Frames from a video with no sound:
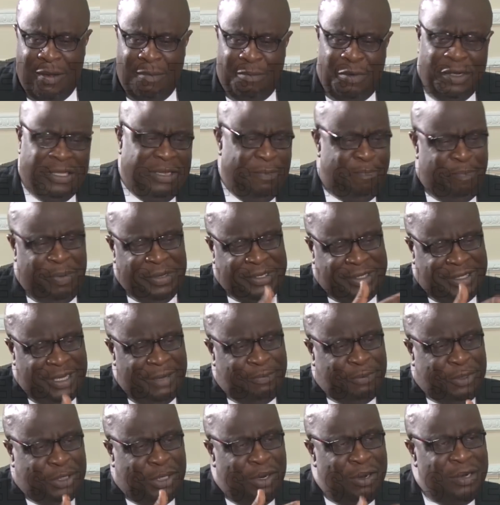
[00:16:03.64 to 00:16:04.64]
but the
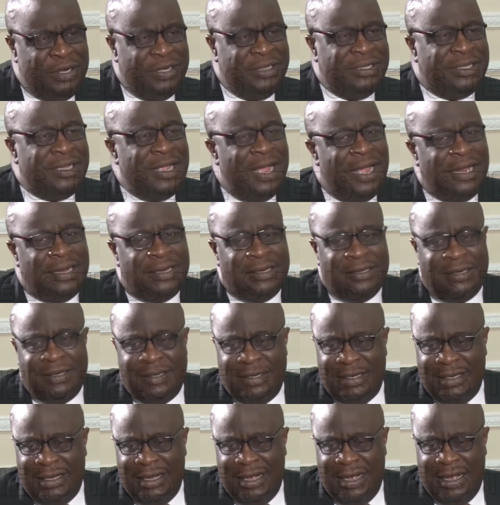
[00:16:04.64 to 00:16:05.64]
perception is that
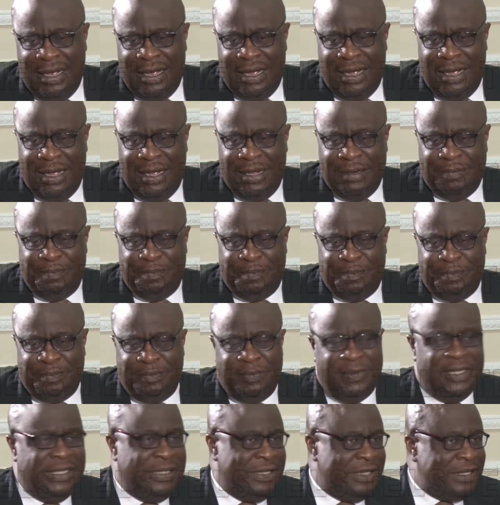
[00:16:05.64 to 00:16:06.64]

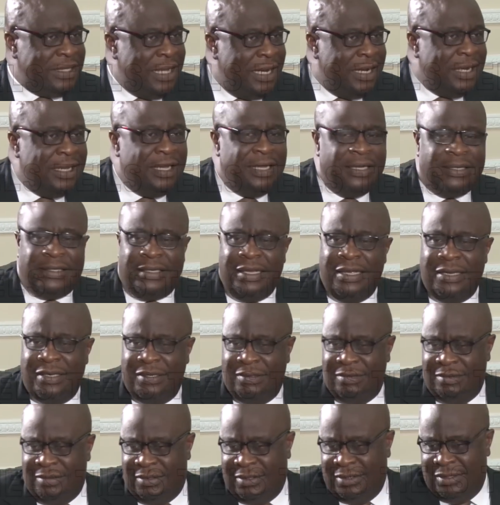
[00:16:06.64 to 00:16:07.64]
the Senate
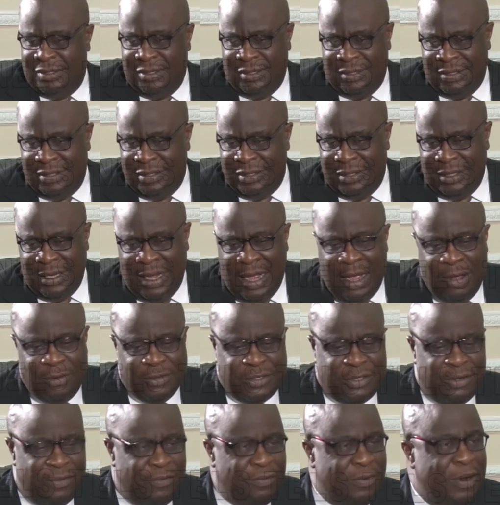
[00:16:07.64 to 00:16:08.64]
and the
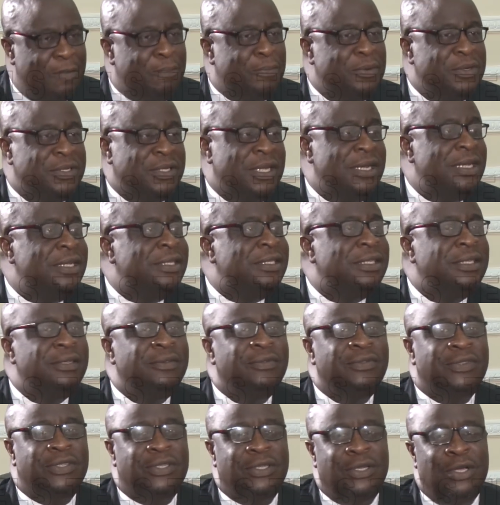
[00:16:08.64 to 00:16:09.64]
House of
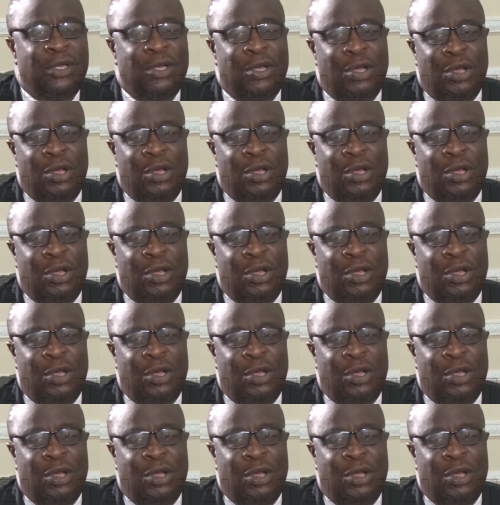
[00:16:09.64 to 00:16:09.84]
Representatives